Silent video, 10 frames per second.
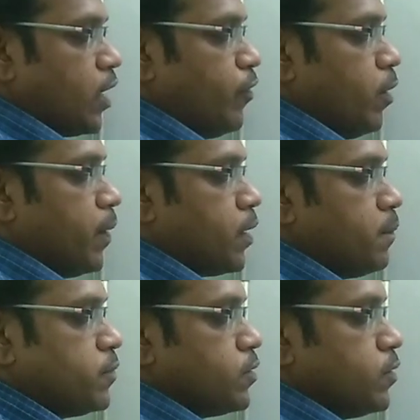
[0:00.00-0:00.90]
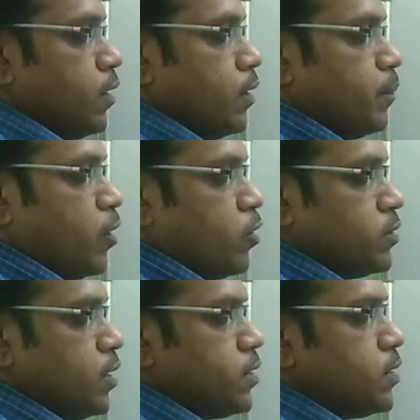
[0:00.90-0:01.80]
field becomes,
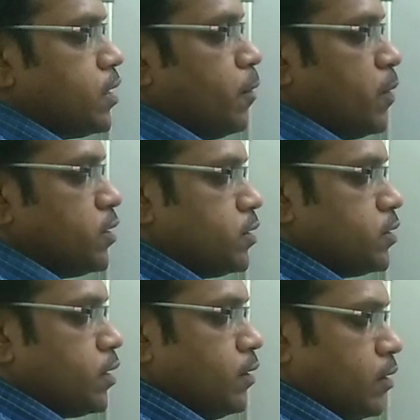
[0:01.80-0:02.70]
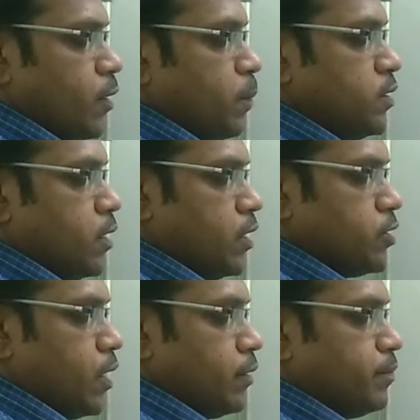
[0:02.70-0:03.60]
because this is a depletion
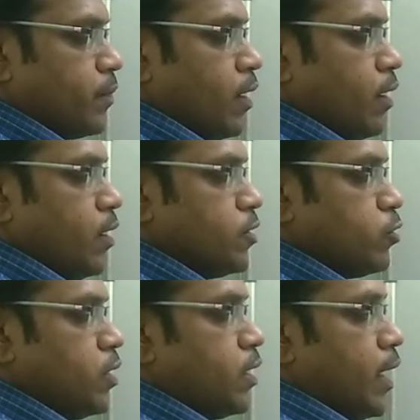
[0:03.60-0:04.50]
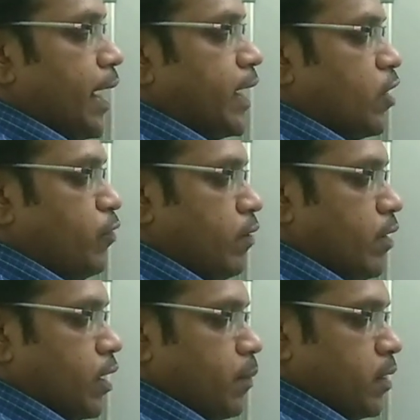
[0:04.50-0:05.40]
region, so that electric field
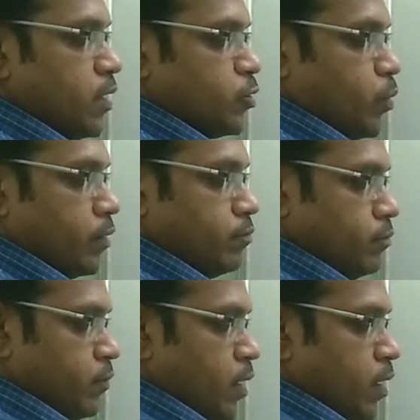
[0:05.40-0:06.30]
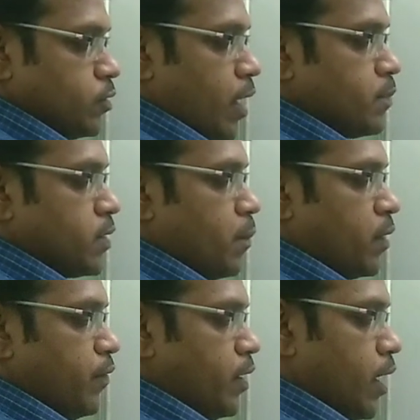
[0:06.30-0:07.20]
will come in this one. So I
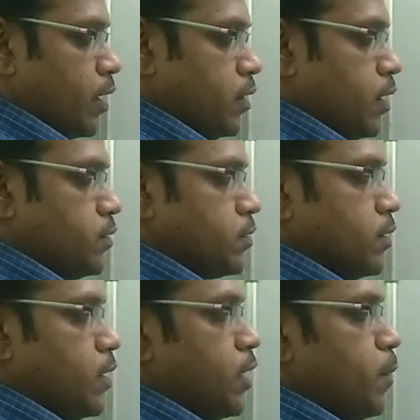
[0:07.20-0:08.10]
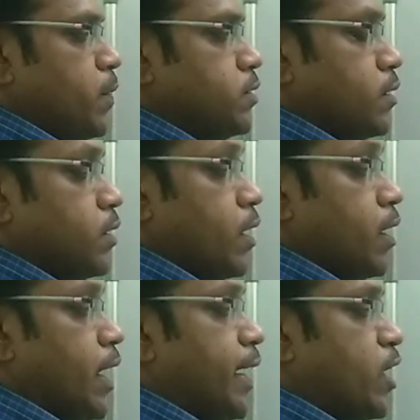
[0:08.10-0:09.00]
am giving like this, the
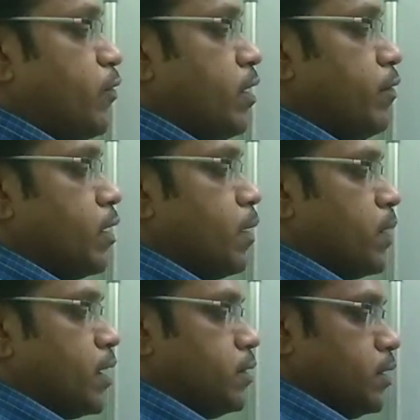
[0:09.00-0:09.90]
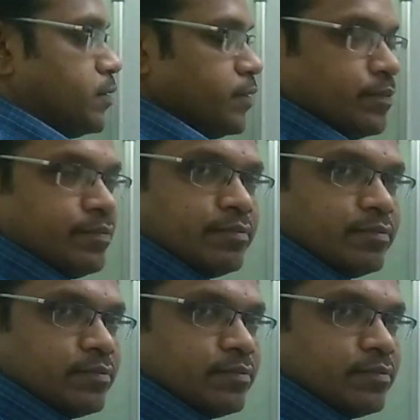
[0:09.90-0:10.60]
electric field will come like this.